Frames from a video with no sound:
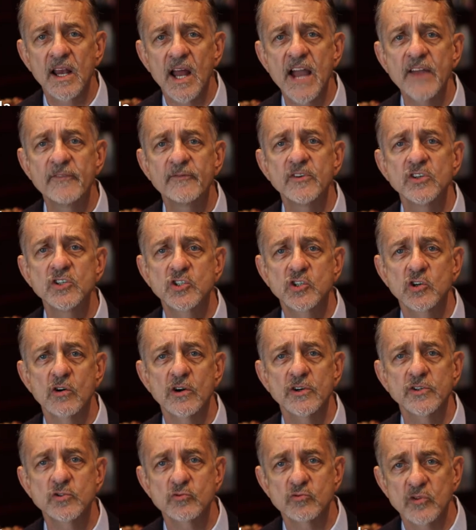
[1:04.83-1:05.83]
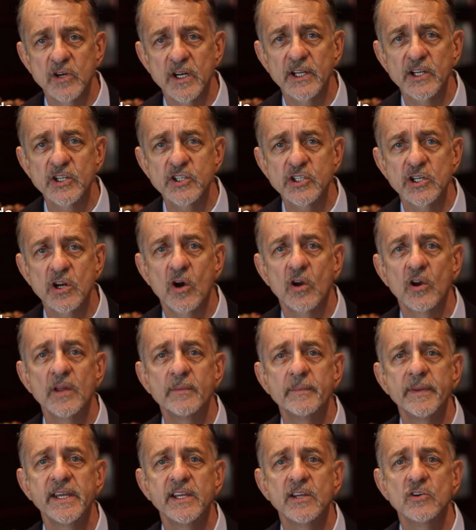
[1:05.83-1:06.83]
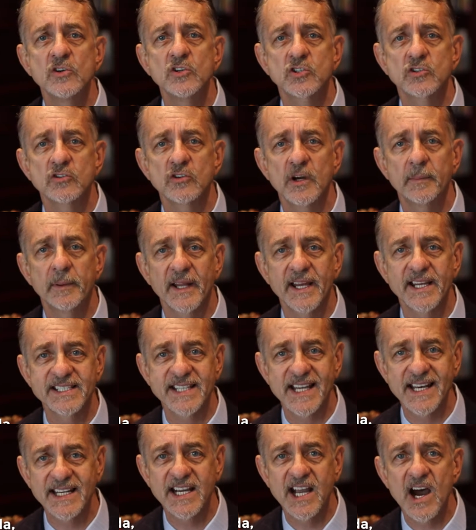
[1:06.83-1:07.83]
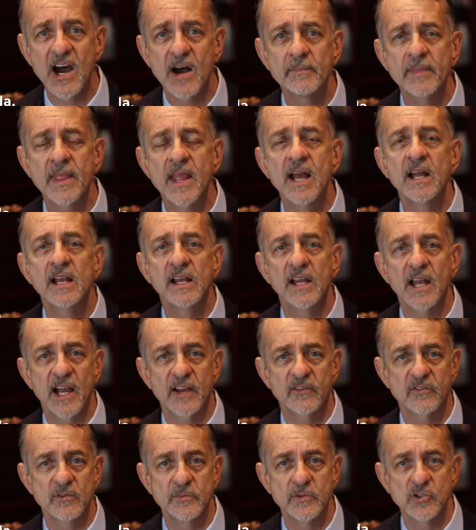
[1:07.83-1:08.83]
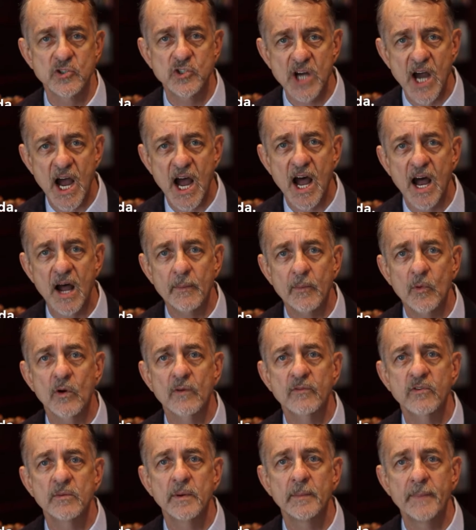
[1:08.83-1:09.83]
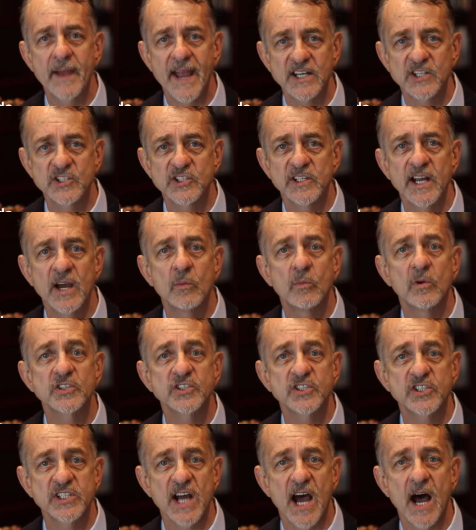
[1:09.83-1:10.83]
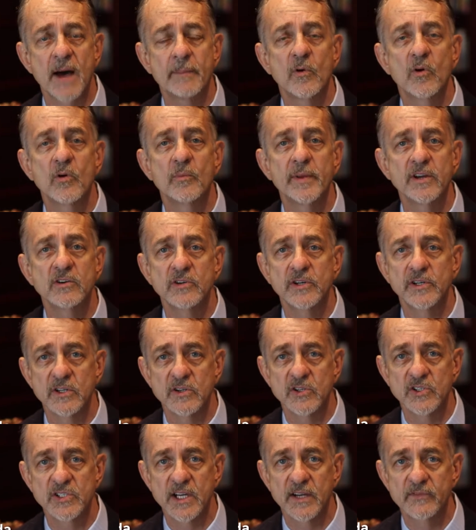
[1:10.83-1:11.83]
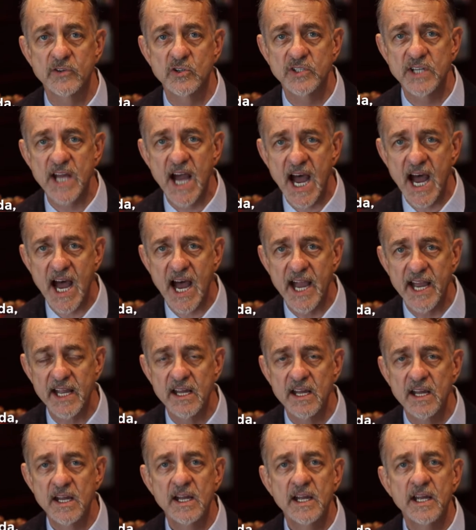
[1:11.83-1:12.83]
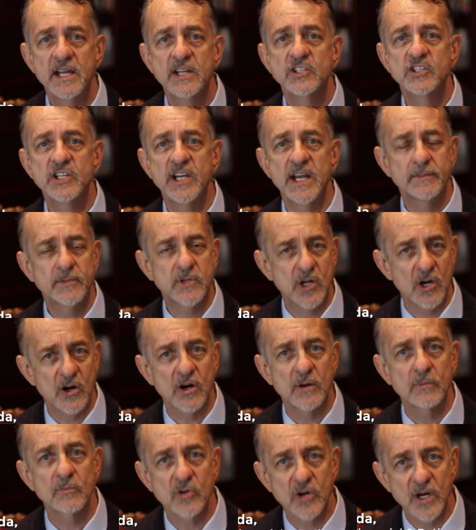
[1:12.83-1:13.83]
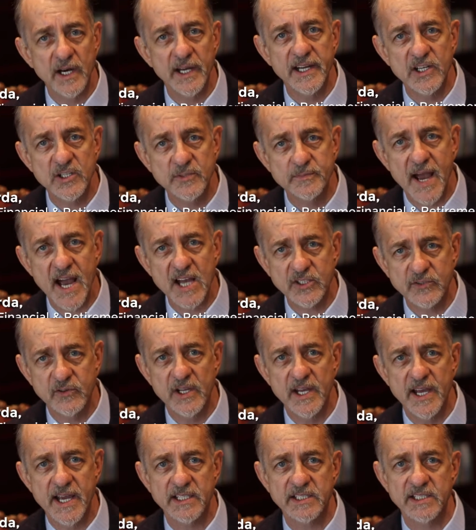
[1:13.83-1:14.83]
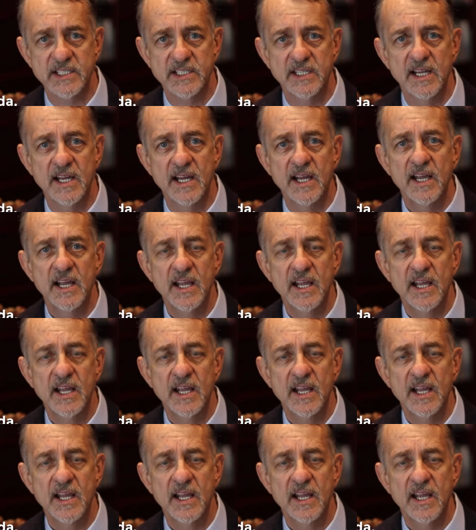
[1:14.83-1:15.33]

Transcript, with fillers: life insurance really should only be used to replace income, like from your job or from a pension that will stop or be reduced if you die. Cheap term really is best for this.